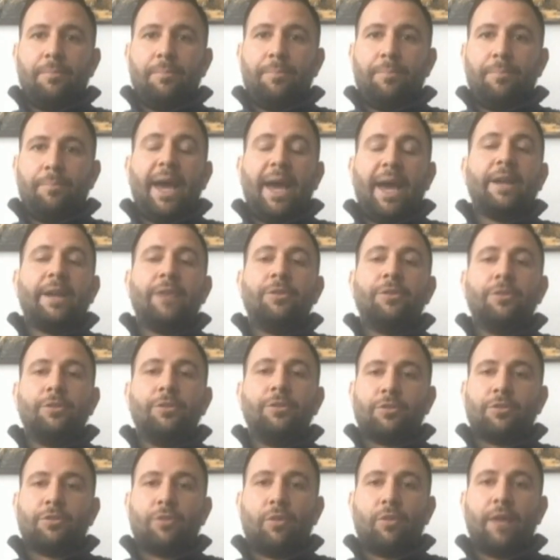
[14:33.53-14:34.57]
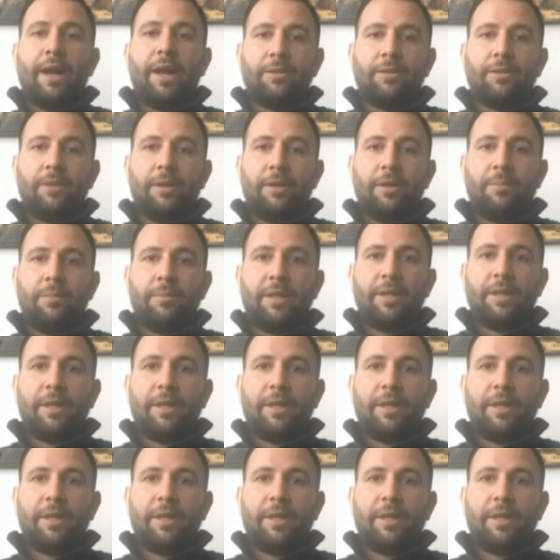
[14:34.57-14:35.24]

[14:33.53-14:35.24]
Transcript: bad news around them,